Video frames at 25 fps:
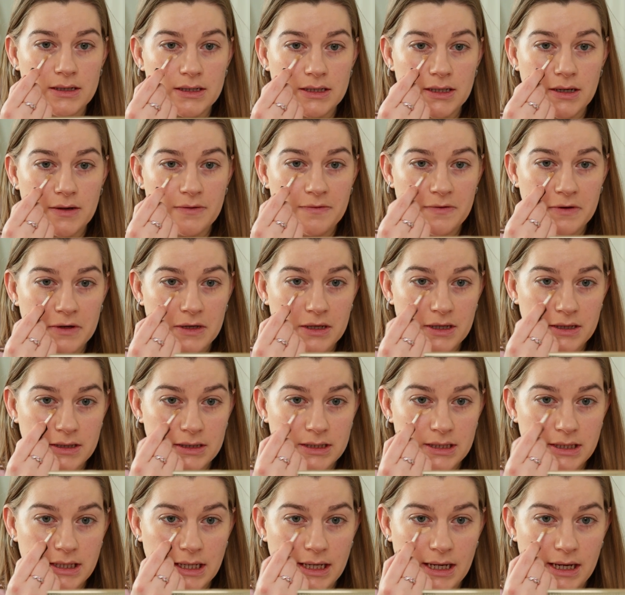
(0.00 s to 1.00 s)
So for
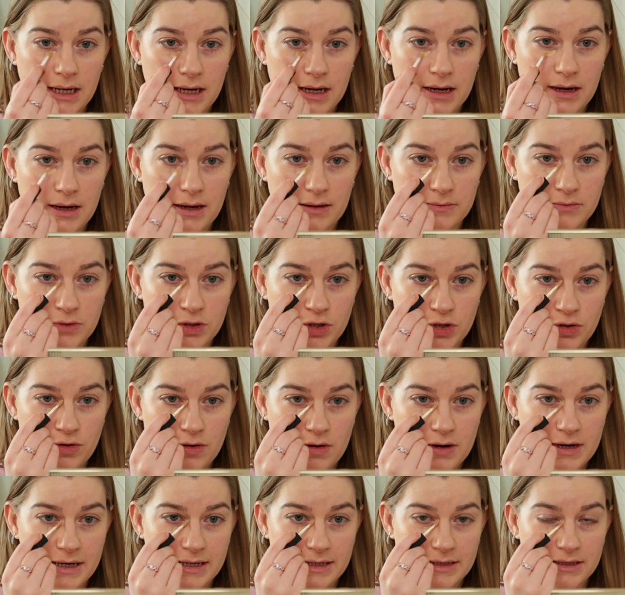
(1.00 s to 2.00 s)
concealer, I'm
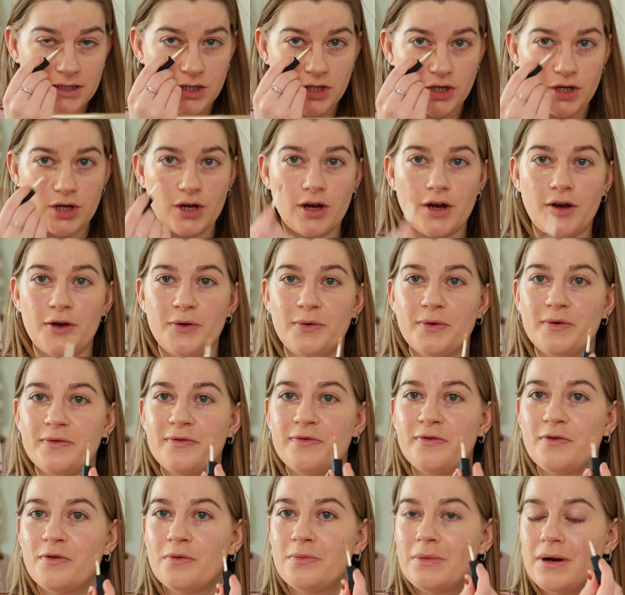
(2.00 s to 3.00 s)
trying to go
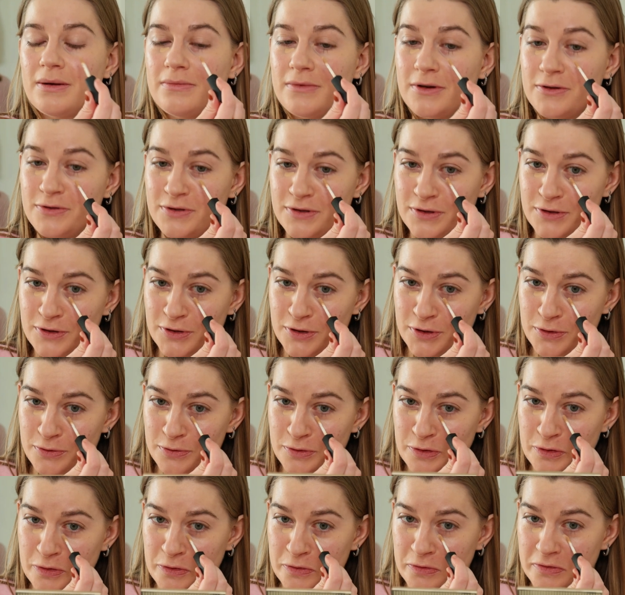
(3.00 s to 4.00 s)
for my most
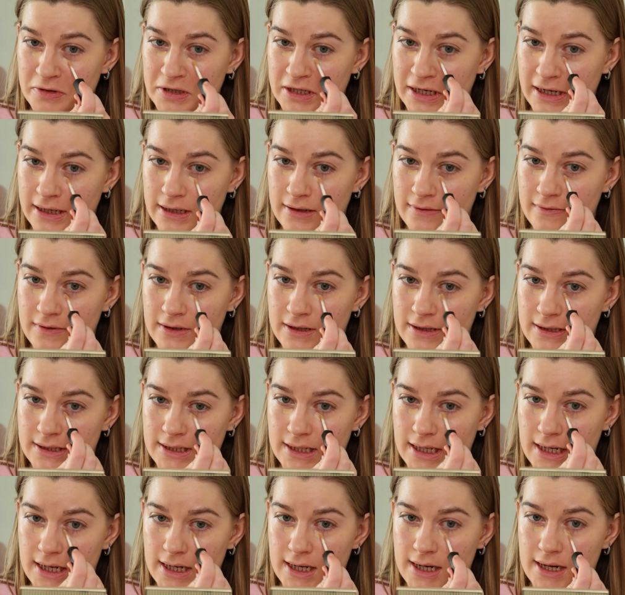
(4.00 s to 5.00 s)
neutral shade of
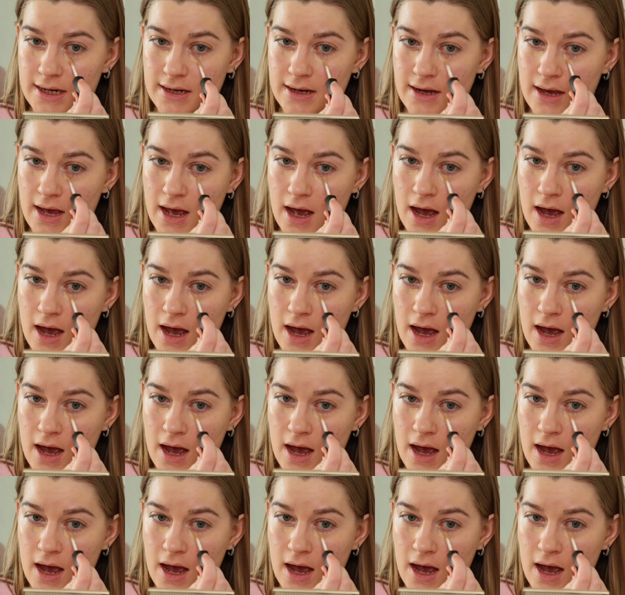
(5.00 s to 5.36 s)
concealer.